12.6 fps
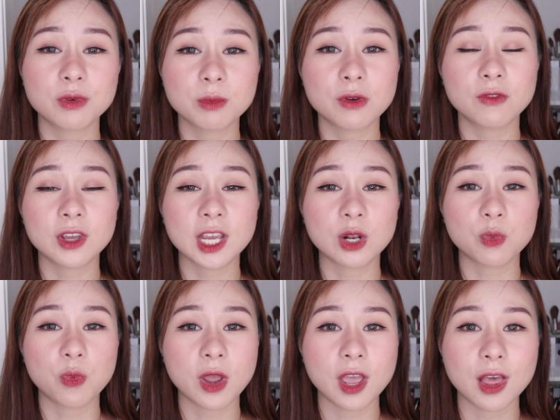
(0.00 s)
removing it
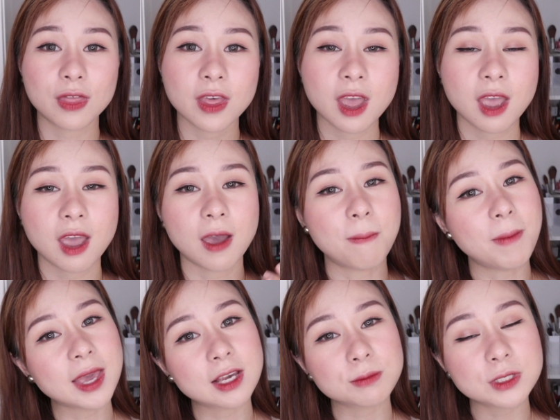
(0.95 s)
with a
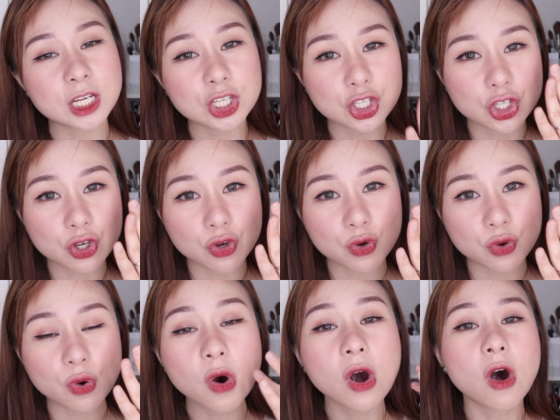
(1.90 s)
makeup
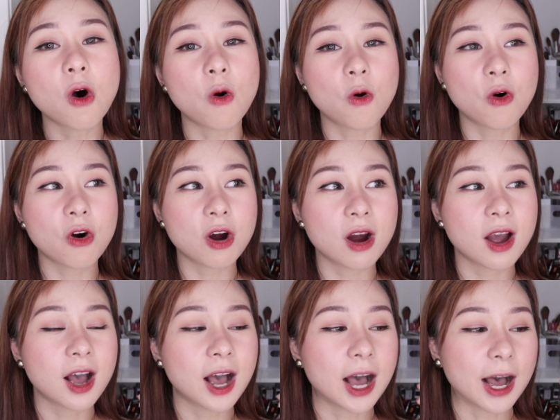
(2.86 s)
tissue or
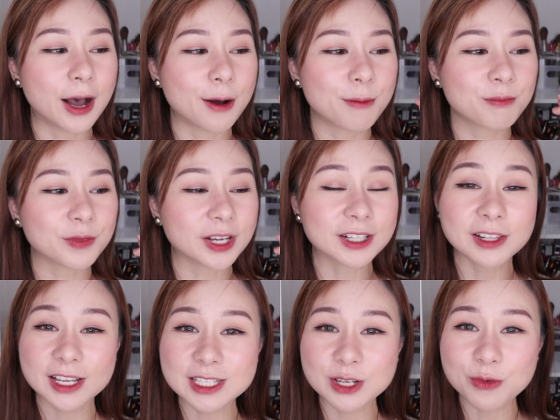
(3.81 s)
a
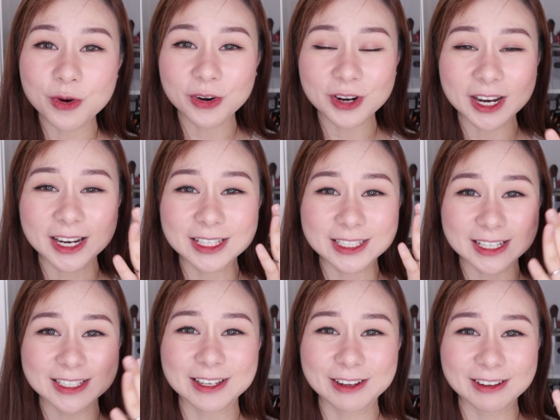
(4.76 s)
cleansing water, and it
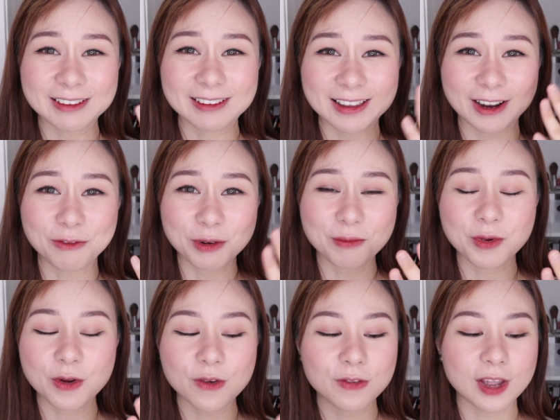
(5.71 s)
doesn't get
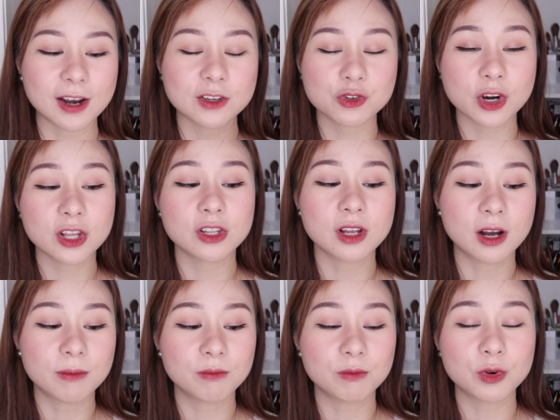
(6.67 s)
removed. And I tried
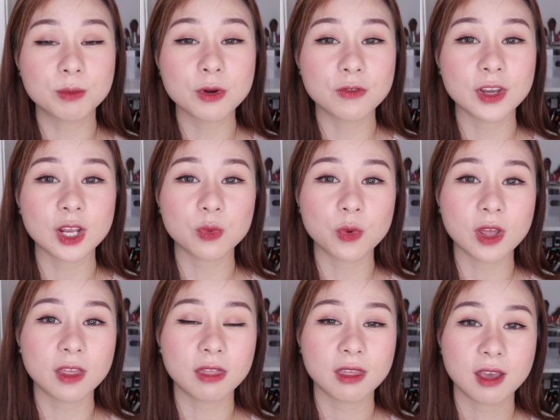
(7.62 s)
removing it with